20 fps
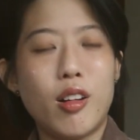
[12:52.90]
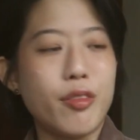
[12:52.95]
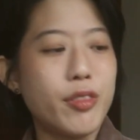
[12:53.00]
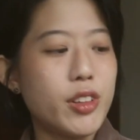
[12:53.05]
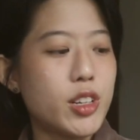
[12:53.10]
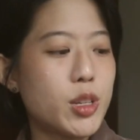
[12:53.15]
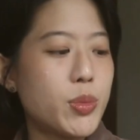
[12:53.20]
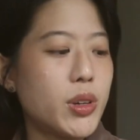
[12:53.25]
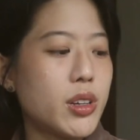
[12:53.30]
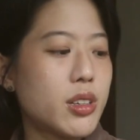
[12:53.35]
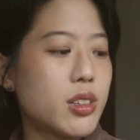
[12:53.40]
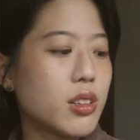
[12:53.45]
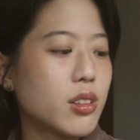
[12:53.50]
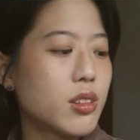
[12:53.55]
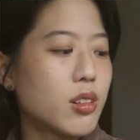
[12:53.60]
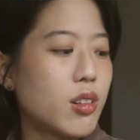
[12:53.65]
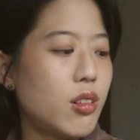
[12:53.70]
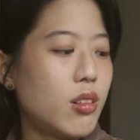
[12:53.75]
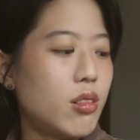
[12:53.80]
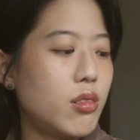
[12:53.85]
this person
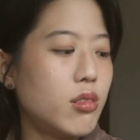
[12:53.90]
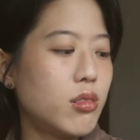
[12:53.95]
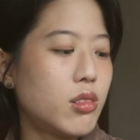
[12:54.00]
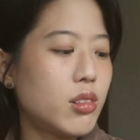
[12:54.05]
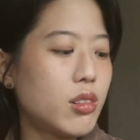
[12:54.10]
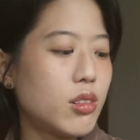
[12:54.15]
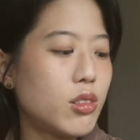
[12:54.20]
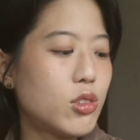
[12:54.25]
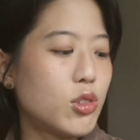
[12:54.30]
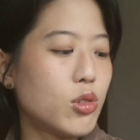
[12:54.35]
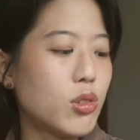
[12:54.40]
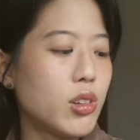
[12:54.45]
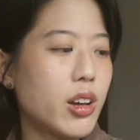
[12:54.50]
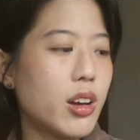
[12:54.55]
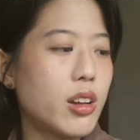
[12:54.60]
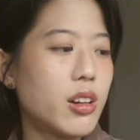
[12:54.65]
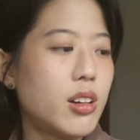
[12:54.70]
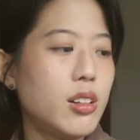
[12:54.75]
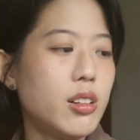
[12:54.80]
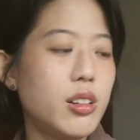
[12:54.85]
called
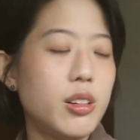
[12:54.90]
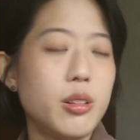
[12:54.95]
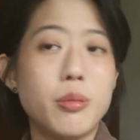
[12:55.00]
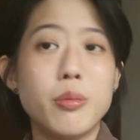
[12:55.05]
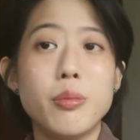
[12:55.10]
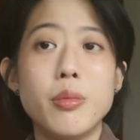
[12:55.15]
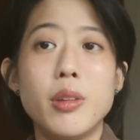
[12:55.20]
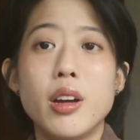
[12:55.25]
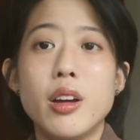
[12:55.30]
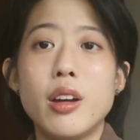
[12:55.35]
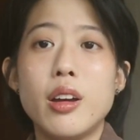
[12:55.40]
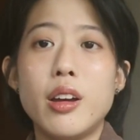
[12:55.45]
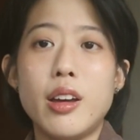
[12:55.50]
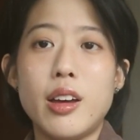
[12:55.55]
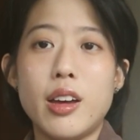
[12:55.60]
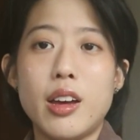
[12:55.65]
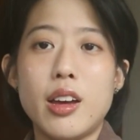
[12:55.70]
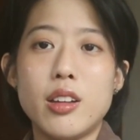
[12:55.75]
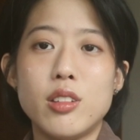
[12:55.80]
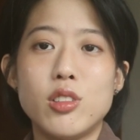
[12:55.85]
Julianna Lim,
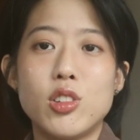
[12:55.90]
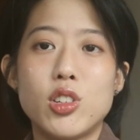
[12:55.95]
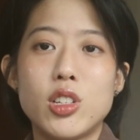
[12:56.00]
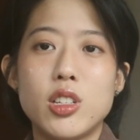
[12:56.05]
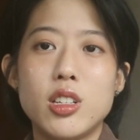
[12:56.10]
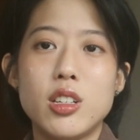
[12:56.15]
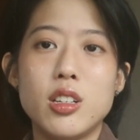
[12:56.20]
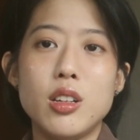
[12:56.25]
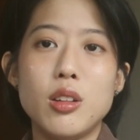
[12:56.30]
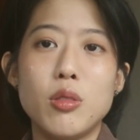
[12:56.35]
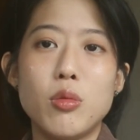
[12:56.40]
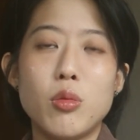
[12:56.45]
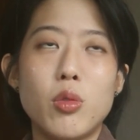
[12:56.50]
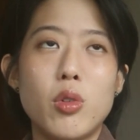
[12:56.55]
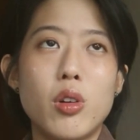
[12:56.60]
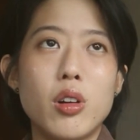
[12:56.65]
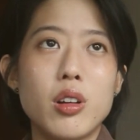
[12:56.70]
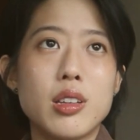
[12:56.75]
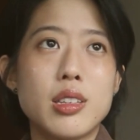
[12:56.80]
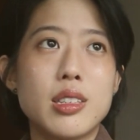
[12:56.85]
and she
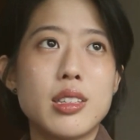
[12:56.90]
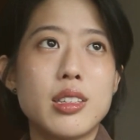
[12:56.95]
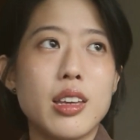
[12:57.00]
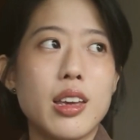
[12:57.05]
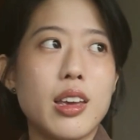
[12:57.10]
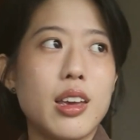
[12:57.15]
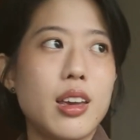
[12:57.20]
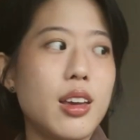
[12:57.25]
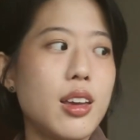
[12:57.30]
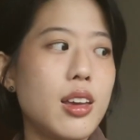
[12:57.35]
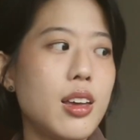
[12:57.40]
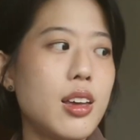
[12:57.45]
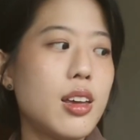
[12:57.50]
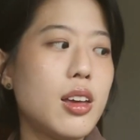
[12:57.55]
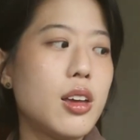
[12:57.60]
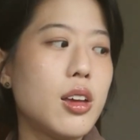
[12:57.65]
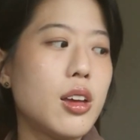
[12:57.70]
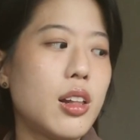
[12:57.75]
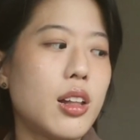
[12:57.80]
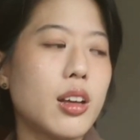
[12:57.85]
was
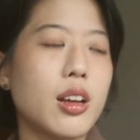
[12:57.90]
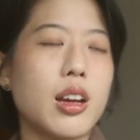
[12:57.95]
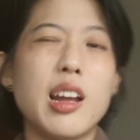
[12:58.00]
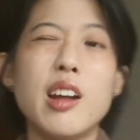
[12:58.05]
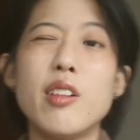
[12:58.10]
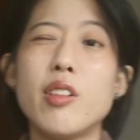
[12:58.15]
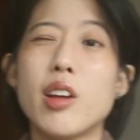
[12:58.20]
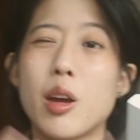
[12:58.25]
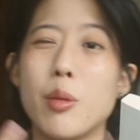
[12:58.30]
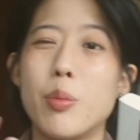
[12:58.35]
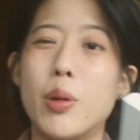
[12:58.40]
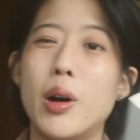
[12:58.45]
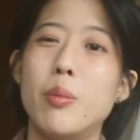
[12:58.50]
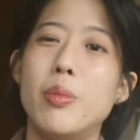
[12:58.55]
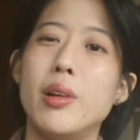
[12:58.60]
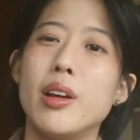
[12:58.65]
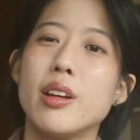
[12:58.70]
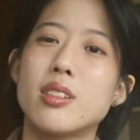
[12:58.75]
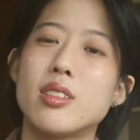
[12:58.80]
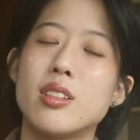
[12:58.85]
a kind of like a
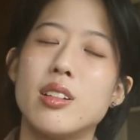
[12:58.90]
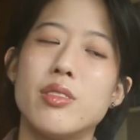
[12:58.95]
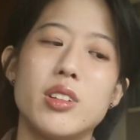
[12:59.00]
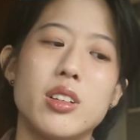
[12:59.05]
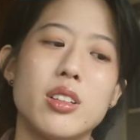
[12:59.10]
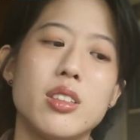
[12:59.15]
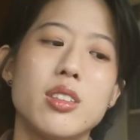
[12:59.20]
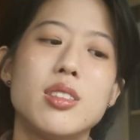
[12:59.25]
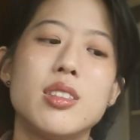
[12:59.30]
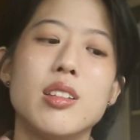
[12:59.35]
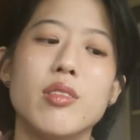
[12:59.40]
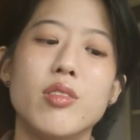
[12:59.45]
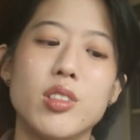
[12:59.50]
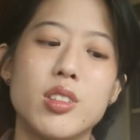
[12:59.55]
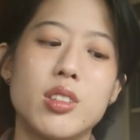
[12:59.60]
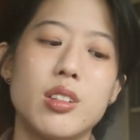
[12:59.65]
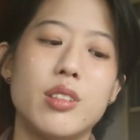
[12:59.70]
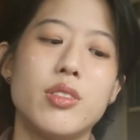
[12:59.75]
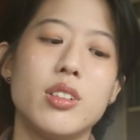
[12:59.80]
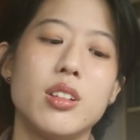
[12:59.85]
public servant, civil
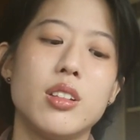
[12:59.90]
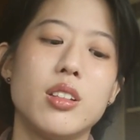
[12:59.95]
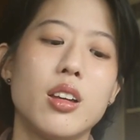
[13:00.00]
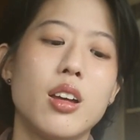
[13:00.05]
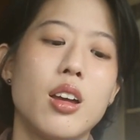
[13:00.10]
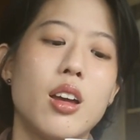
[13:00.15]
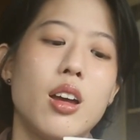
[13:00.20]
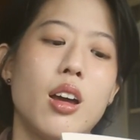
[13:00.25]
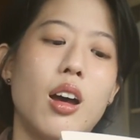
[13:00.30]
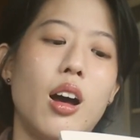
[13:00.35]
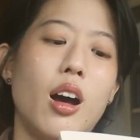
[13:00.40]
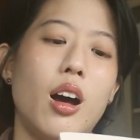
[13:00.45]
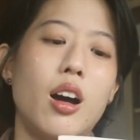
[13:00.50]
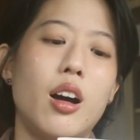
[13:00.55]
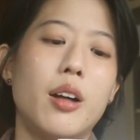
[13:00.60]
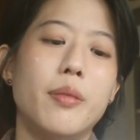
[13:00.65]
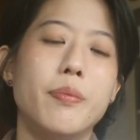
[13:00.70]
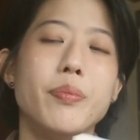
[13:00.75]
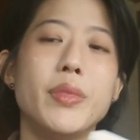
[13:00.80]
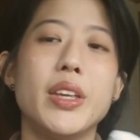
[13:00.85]
servant
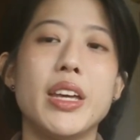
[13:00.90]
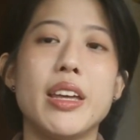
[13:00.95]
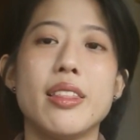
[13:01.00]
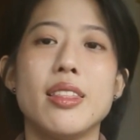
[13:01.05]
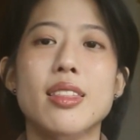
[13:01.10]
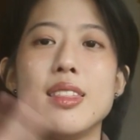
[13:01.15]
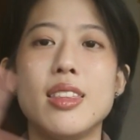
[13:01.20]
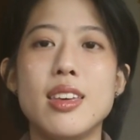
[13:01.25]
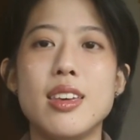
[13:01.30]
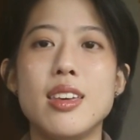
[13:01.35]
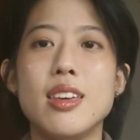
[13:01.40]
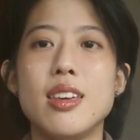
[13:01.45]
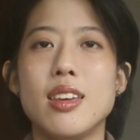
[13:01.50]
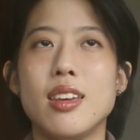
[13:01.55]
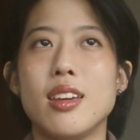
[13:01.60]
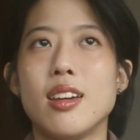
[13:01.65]
in the